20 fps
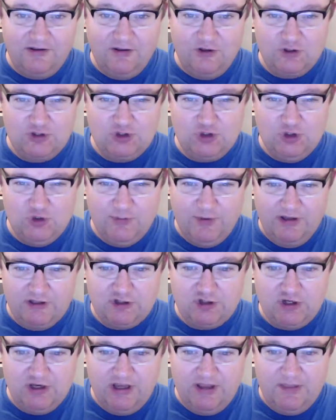There's too
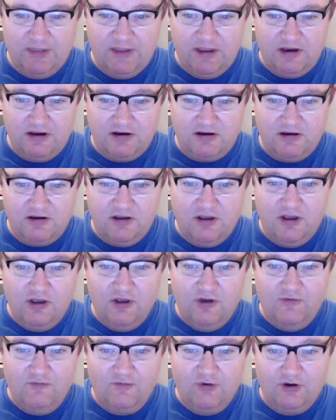much in there
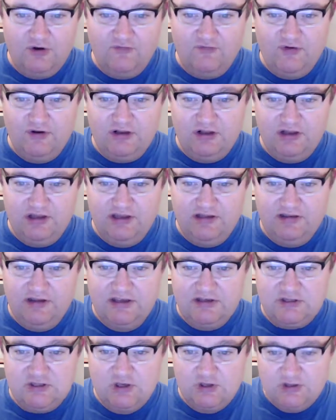for it to fit
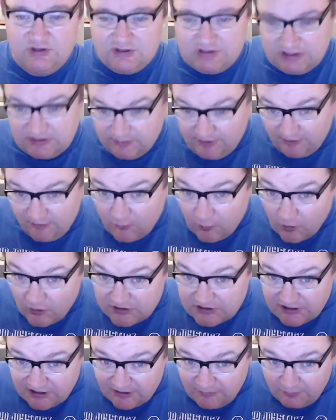cleanly. So you can see the
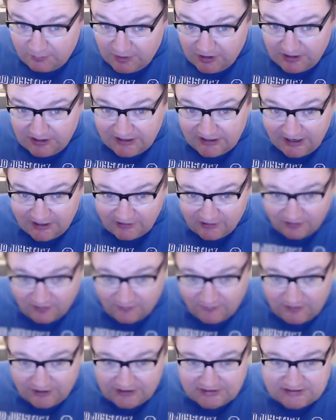motherboard's kind of bending out a
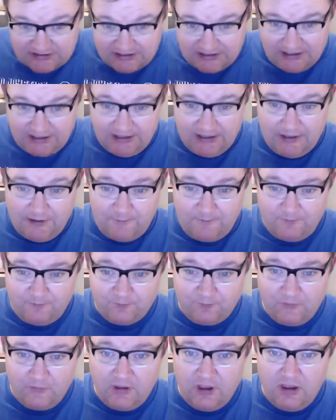little bit.
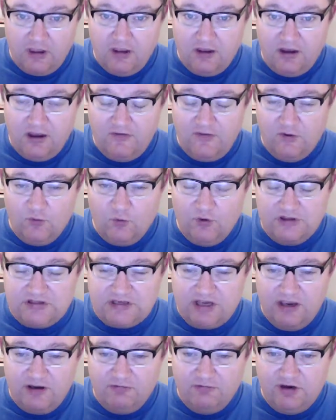I think once
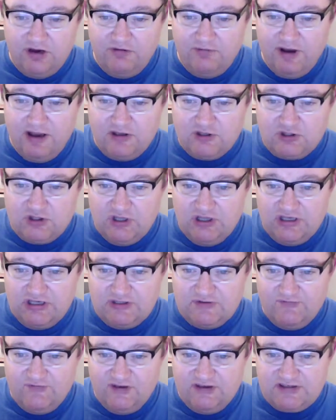I rearrange
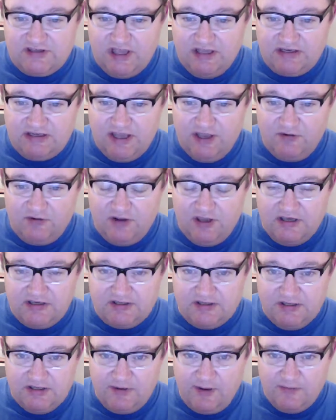things, fix that down
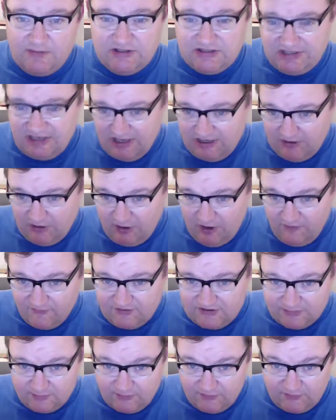nicely, maybe sand off
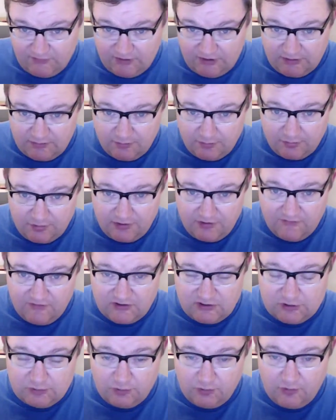some of the
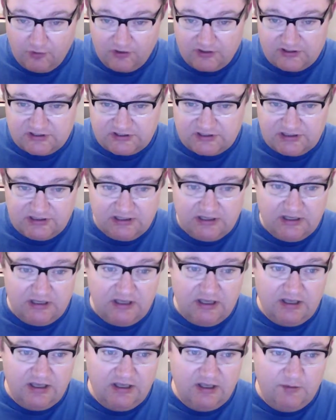previous supports,
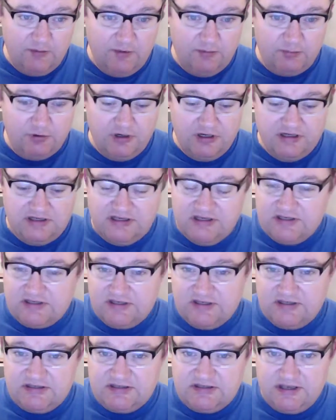it'll be pretty
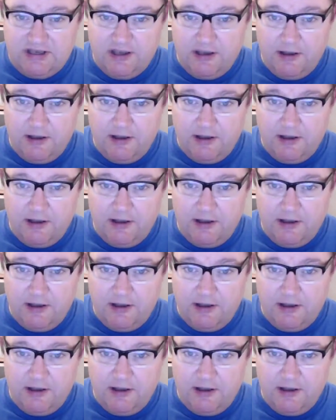decent.